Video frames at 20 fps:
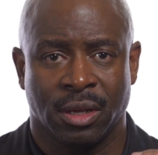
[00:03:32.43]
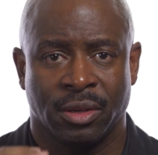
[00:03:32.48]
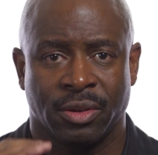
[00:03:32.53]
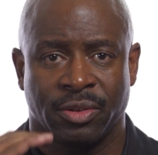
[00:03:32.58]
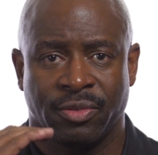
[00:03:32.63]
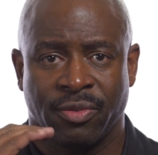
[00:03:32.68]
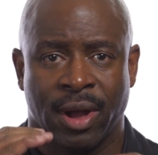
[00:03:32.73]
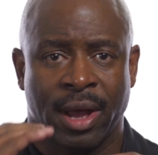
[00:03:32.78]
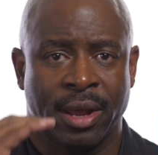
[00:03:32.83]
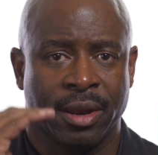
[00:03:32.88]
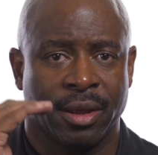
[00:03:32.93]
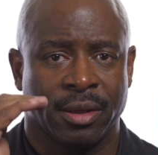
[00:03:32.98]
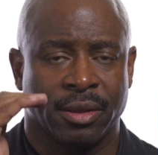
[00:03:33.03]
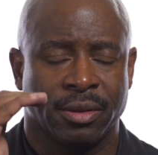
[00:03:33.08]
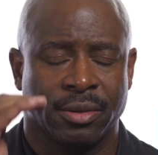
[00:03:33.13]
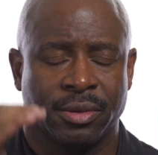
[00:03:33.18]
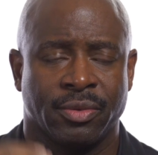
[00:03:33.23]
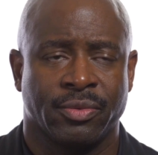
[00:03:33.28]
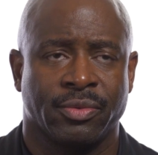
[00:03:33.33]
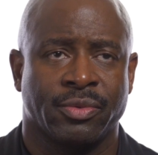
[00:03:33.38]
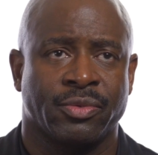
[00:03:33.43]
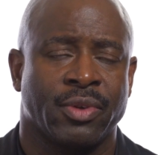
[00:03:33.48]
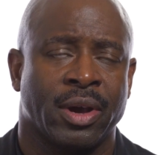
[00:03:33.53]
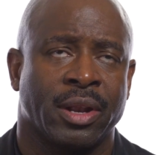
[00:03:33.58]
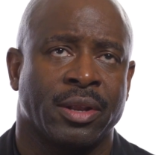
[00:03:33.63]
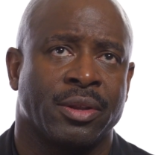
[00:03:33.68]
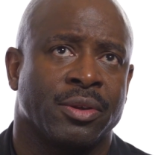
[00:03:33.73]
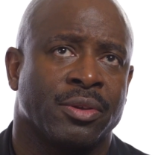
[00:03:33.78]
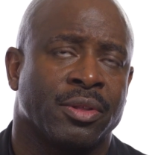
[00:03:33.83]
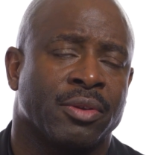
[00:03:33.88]
and try to, to
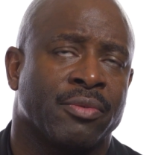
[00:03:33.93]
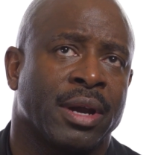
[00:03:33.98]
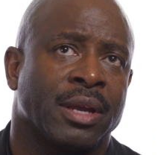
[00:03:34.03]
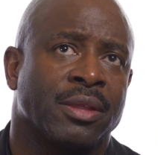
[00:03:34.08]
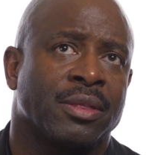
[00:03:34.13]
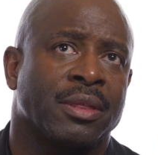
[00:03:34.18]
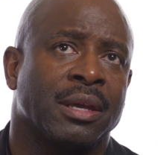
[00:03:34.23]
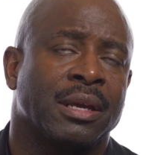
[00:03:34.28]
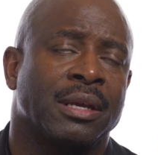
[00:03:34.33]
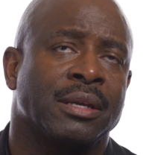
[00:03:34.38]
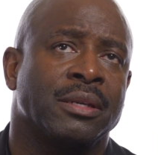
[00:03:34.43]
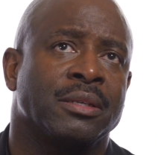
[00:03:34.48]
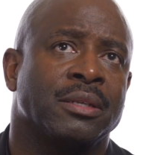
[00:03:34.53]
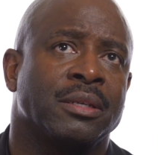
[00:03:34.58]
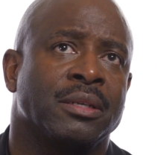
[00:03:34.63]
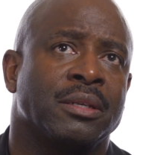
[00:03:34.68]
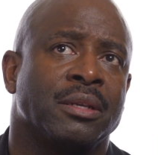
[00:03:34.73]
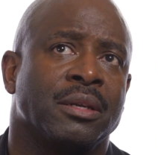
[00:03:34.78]
try to do the right things.